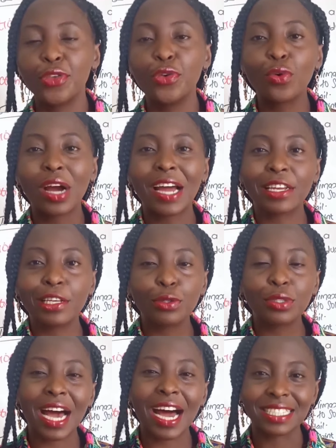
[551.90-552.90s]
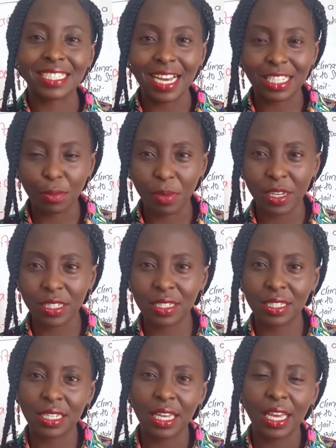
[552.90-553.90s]
You can use a
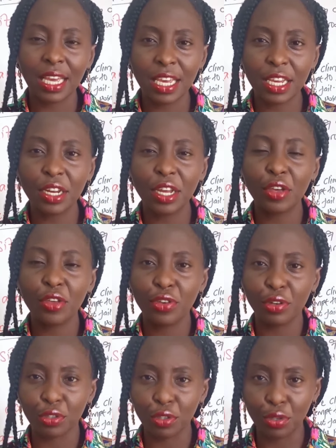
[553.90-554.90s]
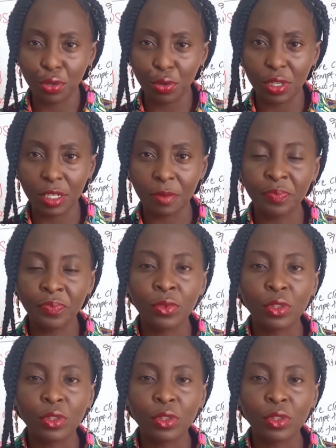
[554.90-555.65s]
suspense in your story.